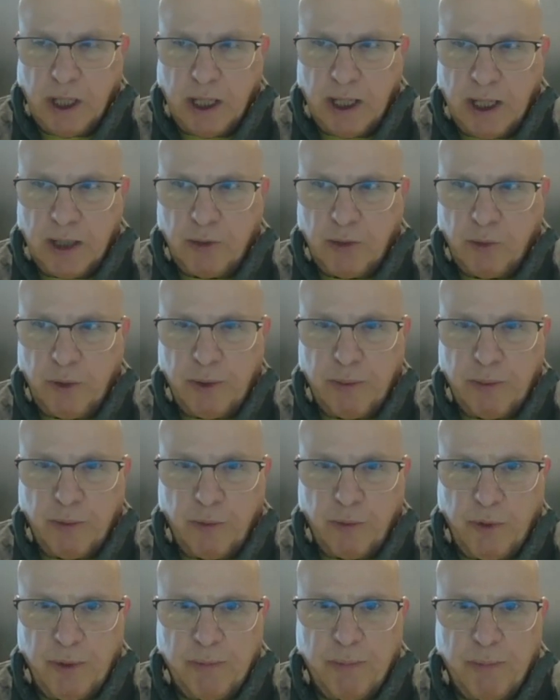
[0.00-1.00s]
And
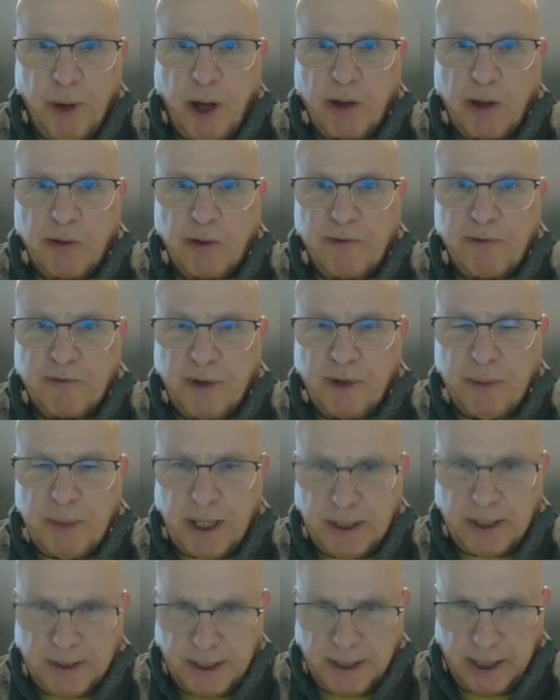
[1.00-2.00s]
we bottle from
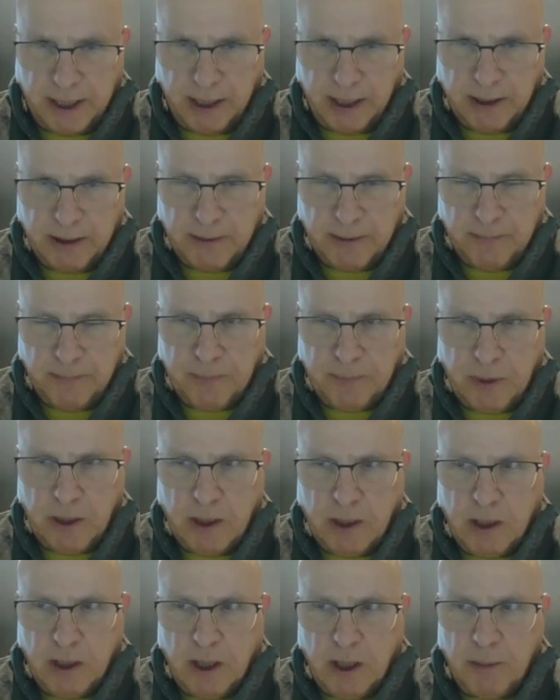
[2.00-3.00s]
that tank,
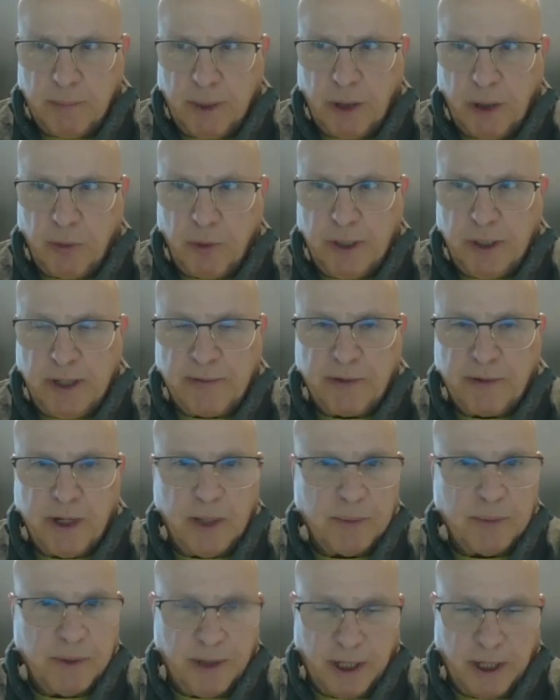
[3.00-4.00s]
but we never
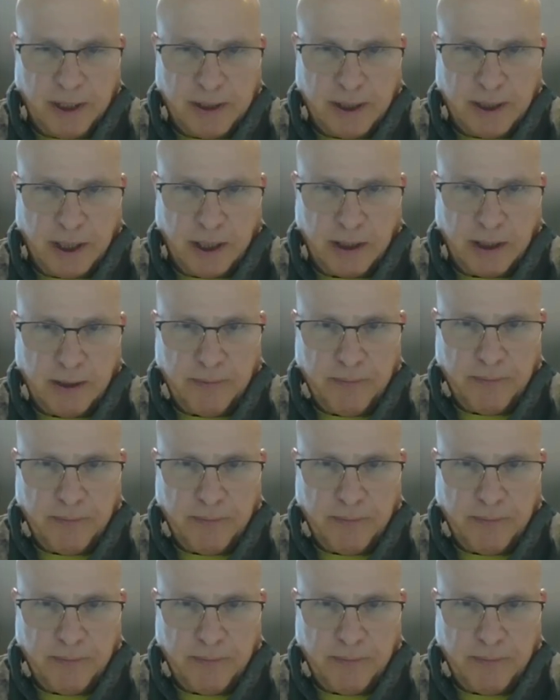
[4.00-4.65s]
empty that tank.